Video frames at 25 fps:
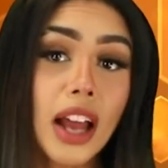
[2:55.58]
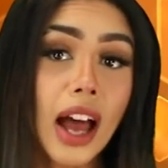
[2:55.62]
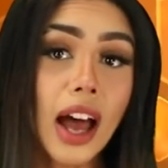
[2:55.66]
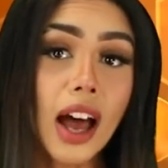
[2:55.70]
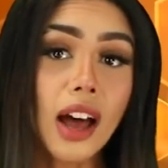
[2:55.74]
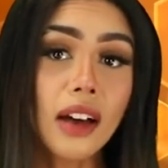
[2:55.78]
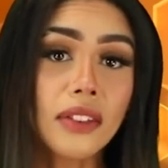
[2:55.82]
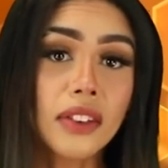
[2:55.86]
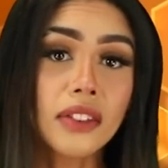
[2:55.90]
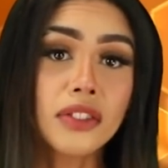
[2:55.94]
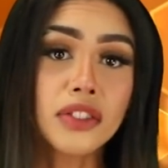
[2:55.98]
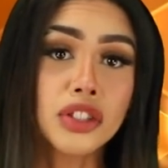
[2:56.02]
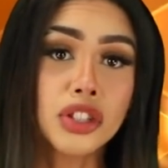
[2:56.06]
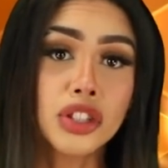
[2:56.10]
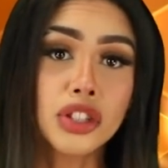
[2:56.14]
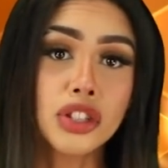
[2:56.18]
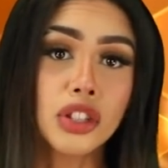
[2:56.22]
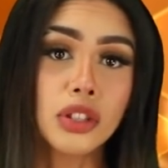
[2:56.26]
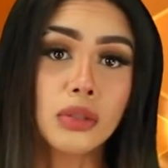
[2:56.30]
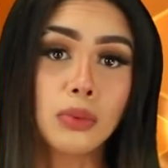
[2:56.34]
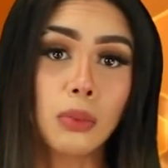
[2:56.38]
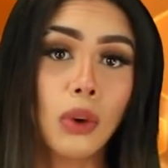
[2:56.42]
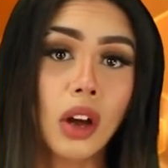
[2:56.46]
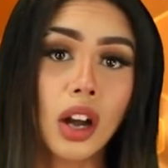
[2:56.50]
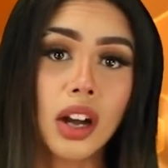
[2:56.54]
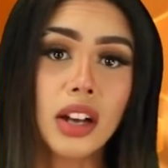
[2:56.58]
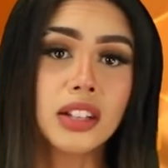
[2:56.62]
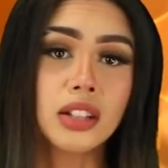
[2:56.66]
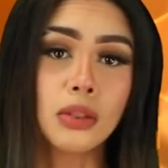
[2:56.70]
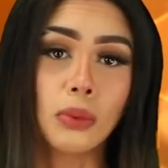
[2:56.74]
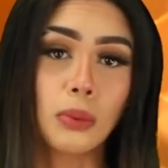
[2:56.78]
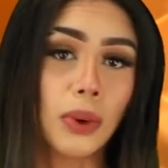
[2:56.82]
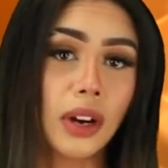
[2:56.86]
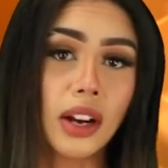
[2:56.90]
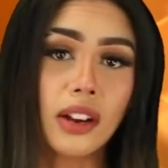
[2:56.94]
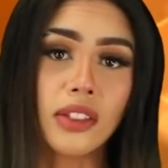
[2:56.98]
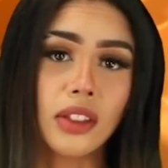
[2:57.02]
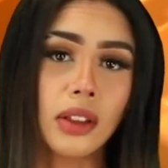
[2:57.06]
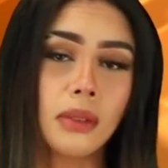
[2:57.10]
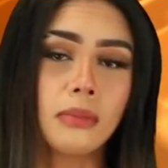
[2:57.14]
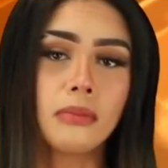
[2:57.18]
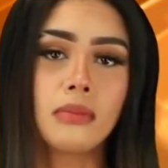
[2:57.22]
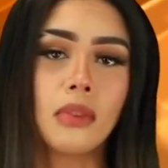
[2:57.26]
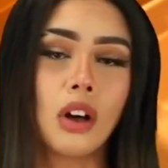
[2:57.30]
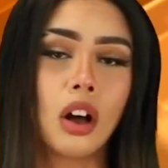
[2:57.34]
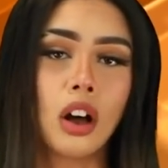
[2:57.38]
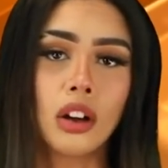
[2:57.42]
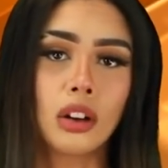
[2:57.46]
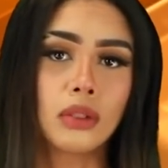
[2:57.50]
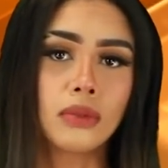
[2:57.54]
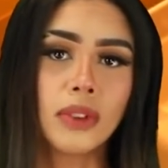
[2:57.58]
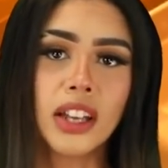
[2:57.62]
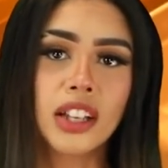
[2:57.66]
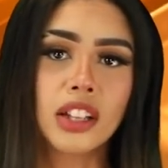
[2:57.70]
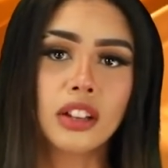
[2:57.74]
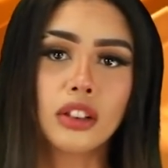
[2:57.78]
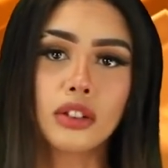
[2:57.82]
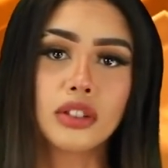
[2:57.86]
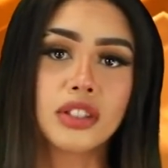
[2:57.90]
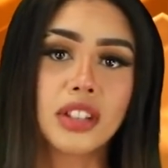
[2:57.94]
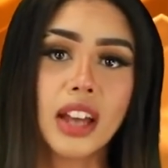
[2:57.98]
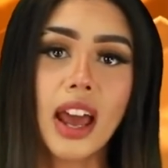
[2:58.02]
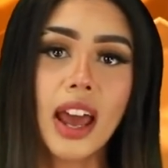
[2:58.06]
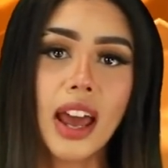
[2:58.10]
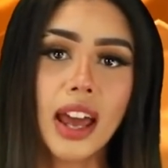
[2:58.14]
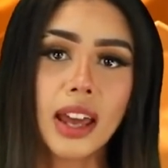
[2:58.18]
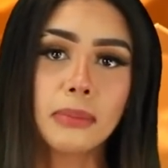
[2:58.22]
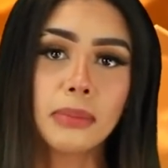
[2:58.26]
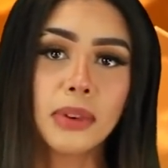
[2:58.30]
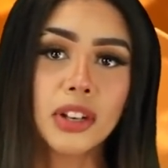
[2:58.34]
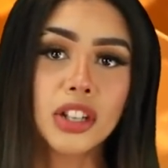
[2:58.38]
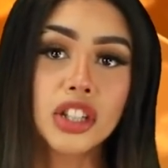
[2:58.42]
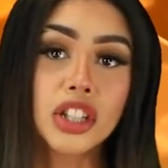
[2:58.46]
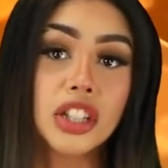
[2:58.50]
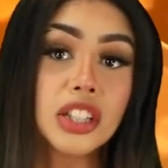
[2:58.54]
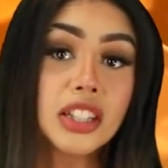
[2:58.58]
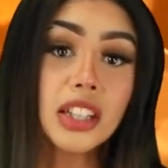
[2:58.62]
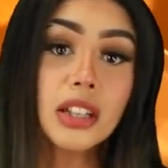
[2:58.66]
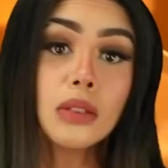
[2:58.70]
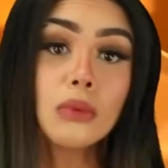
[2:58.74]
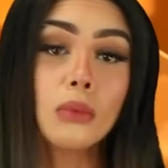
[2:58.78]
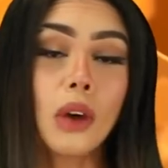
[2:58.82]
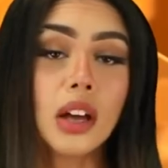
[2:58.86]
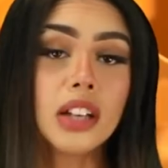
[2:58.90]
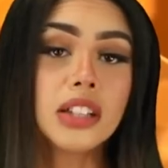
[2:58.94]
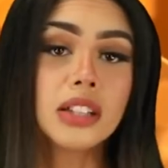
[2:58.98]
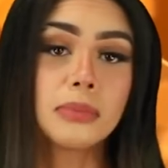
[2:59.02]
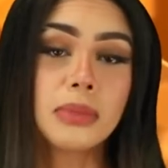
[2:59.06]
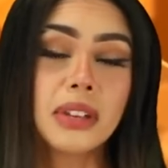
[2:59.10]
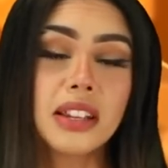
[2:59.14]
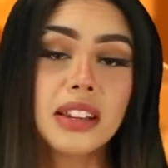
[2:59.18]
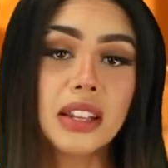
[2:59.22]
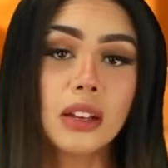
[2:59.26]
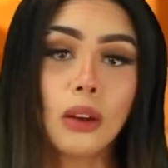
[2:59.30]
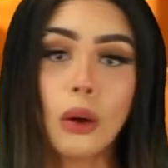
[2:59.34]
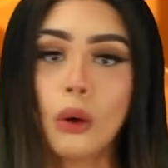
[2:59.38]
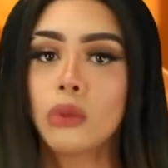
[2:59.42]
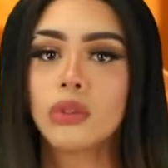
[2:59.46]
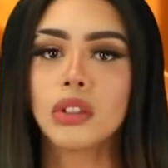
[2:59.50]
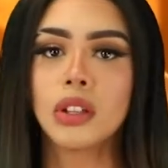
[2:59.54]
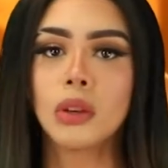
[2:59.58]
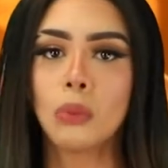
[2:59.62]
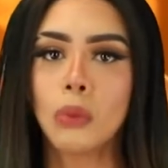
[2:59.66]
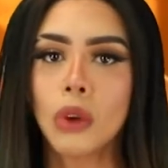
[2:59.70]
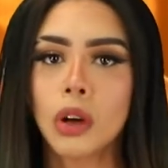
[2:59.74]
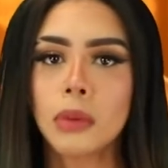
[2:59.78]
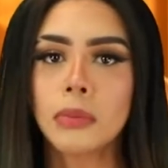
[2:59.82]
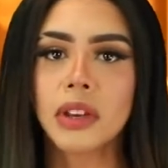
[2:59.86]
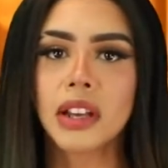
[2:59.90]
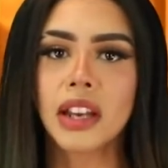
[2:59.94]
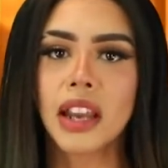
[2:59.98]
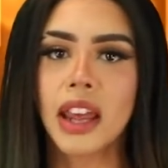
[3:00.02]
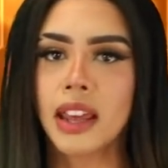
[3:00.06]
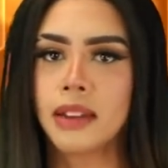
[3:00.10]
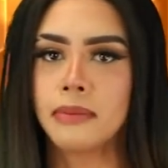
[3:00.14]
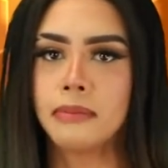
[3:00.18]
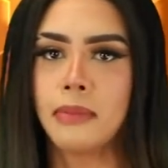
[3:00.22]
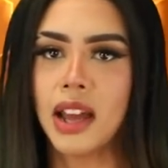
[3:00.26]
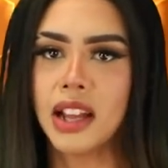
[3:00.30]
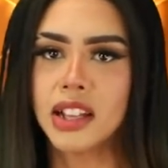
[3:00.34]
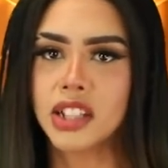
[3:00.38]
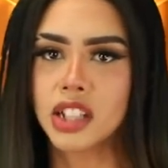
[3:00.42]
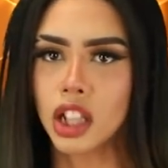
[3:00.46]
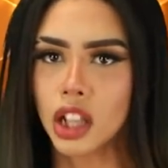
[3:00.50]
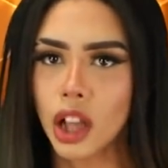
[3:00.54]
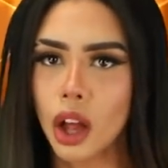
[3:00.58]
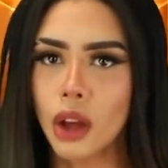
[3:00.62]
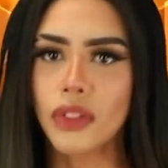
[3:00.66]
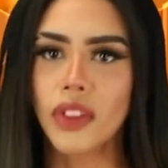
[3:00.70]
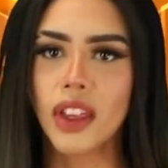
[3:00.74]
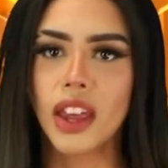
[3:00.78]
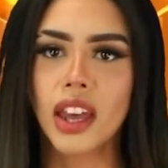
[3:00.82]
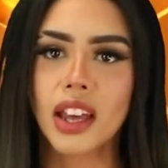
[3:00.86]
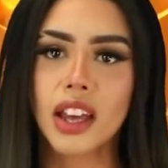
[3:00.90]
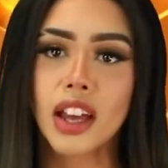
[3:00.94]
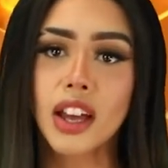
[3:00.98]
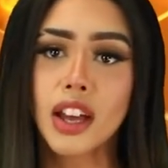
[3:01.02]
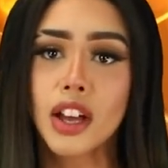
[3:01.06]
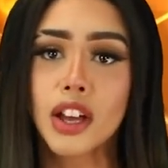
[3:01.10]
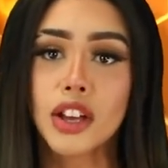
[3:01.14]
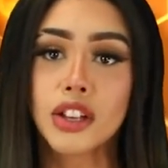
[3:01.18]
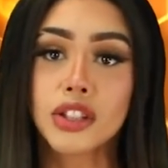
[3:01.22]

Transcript: have if she just wanted to wear them on a regular day, but she didn't want to be the only woman in men's clothing,